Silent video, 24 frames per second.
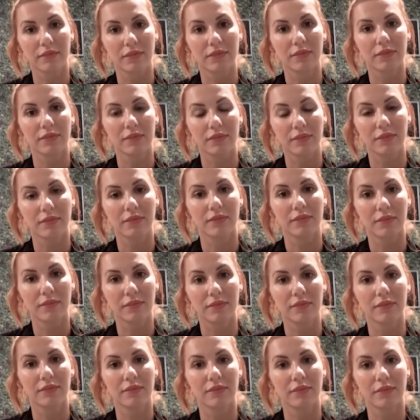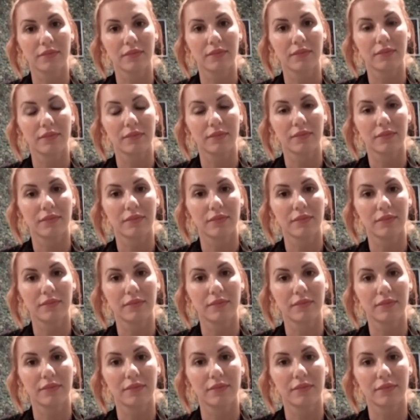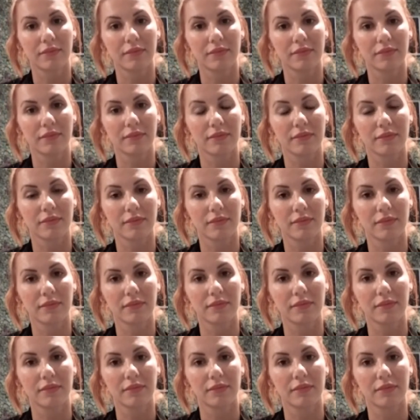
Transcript: (silent)